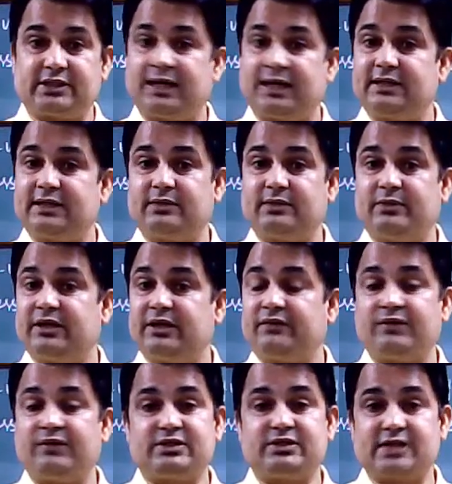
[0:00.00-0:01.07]
tied the
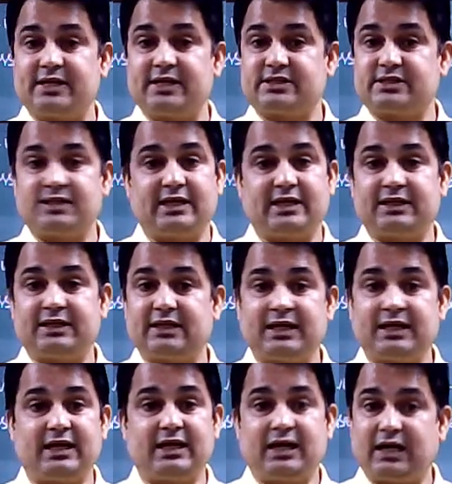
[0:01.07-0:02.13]
bear with chains there in the
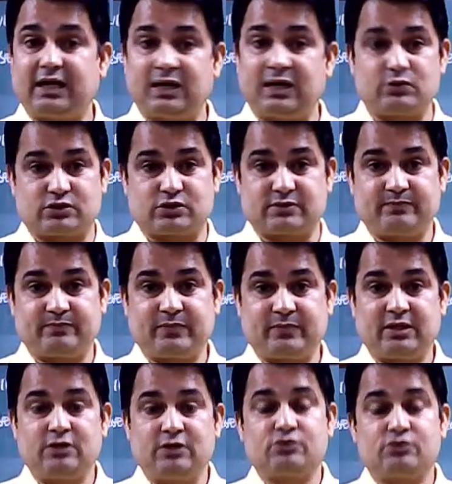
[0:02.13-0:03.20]
house.
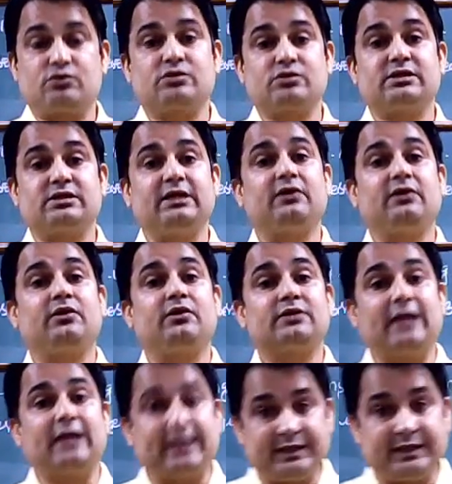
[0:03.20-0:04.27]
So she
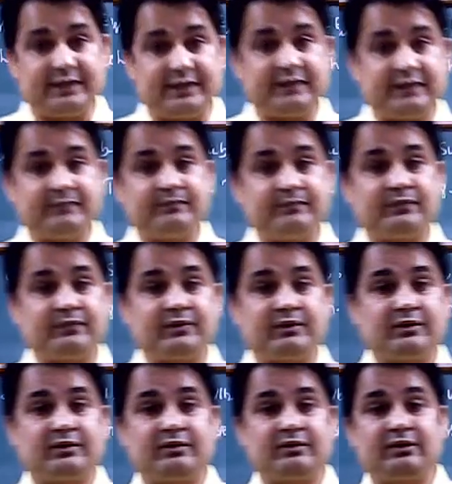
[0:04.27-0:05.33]
got angry
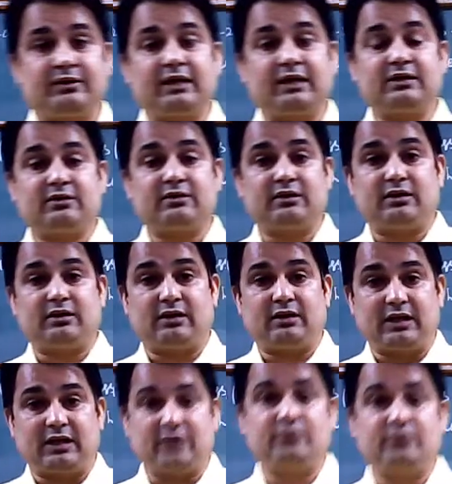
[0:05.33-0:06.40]
that
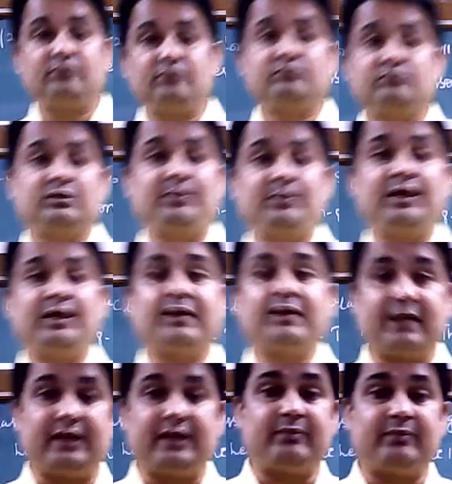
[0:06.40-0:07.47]
how the bear
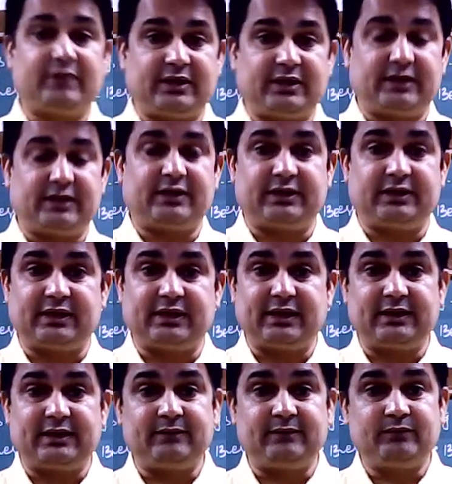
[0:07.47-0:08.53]
came there in
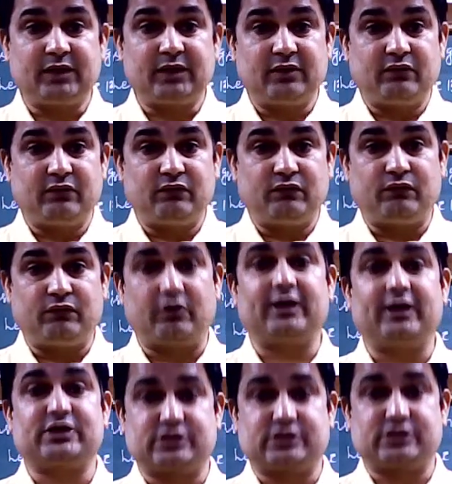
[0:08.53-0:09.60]
the
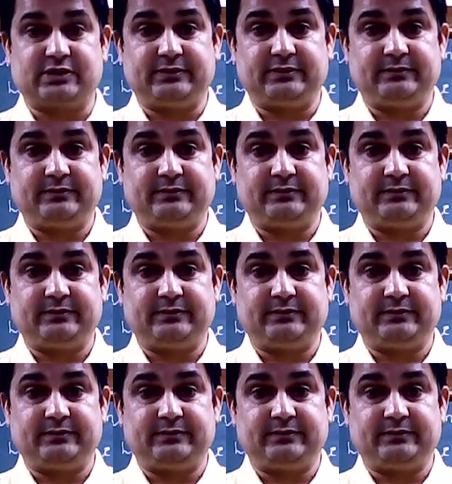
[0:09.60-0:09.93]
forest.